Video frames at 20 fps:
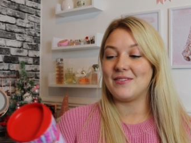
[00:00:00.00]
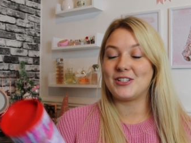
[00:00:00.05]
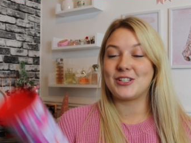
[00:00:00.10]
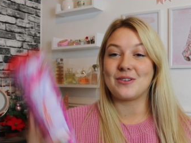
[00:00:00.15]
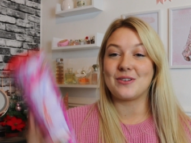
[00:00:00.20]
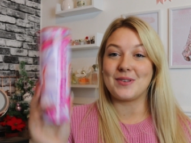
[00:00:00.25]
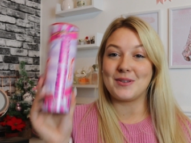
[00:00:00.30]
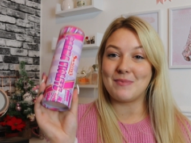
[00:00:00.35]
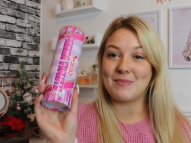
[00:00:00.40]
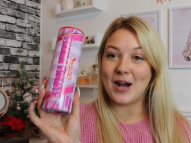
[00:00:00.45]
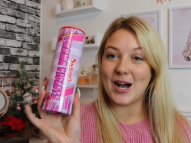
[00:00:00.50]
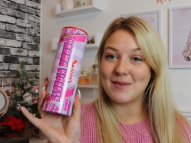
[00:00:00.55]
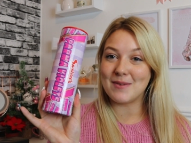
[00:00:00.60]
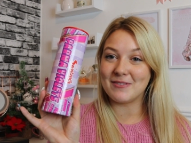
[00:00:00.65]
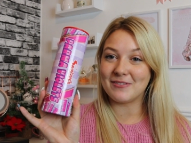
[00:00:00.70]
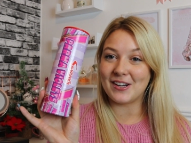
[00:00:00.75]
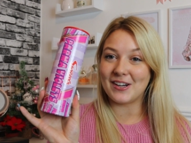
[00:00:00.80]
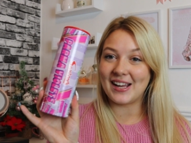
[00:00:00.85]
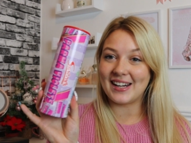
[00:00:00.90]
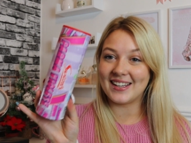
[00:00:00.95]
She got me
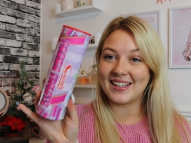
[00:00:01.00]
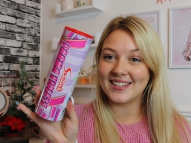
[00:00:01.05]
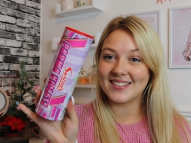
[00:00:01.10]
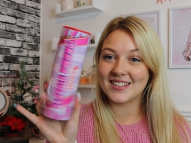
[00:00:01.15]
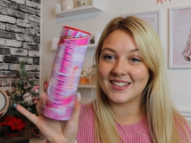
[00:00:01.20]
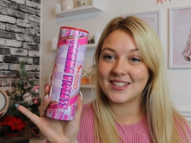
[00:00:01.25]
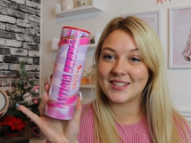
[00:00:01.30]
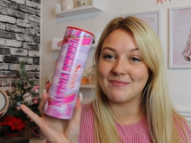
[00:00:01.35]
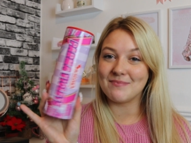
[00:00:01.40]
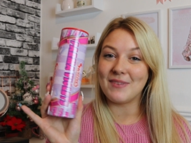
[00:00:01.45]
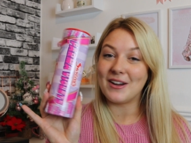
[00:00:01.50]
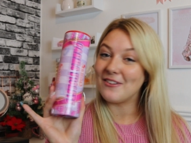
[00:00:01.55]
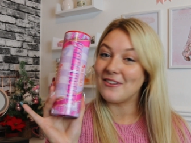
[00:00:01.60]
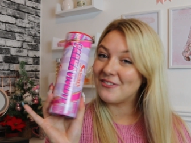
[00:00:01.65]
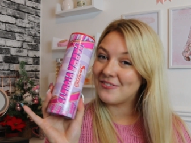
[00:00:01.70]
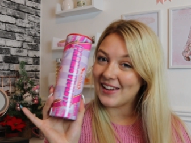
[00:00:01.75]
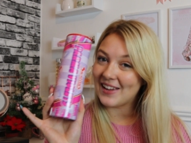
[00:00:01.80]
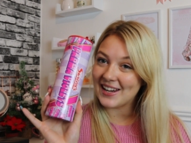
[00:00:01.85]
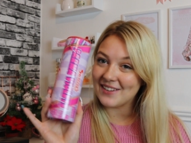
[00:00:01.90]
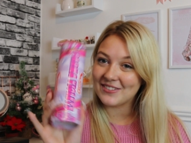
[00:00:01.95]
Palmer Violets, my
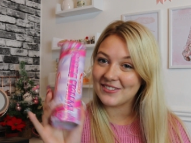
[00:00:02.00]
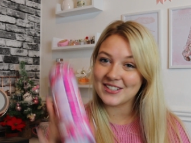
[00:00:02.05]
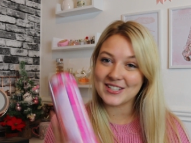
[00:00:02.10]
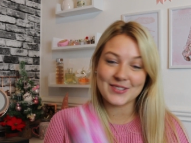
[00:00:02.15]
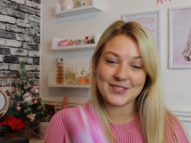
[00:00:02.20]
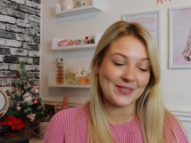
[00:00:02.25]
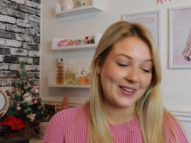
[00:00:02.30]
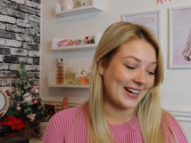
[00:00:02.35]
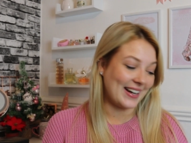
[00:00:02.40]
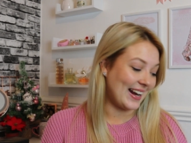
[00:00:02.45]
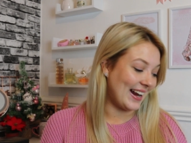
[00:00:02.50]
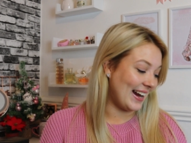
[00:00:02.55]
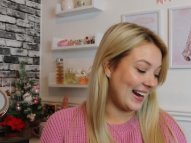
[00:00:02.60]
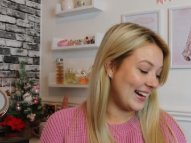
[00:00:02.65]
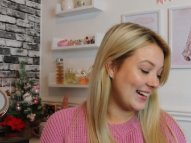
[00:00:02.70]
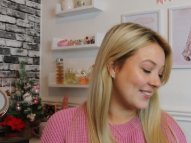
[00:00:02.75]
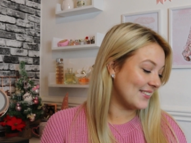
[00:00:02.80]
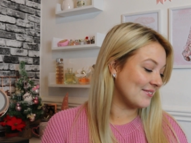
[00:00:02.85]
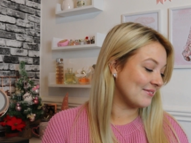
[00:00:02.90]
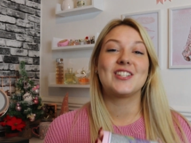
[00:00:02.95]
favourite
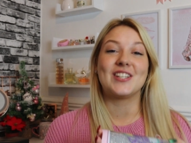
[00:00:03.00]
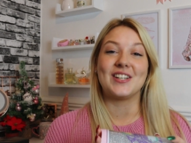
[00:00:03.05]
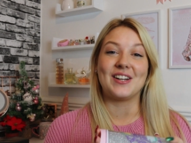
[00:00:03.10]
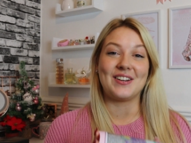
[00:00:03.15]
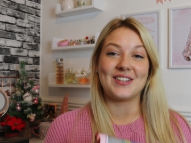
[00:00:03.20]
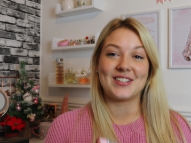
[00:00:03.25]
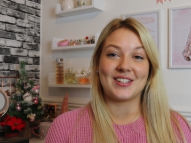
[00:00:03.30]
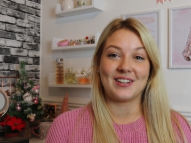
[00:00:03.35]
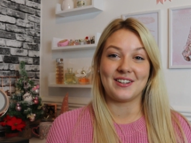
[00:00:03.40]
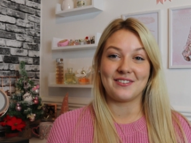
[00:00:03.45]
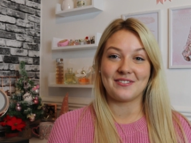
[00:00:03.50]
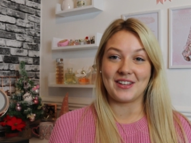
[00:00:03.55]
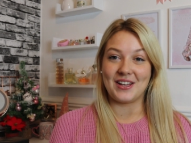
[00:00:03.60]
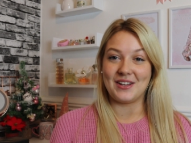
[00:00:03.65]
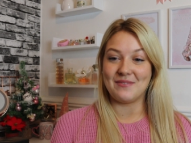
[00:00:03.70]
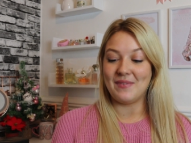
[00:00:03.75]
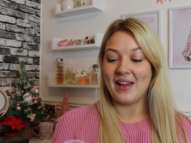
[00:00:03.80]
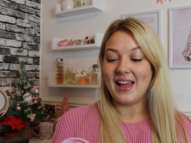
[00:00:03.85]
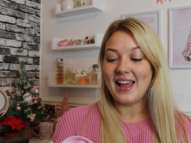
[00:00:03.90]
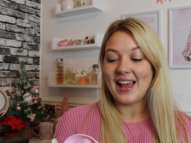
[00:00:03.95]
sweetie. She knows I love
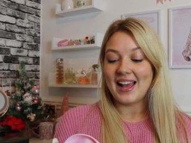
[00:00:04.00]
them.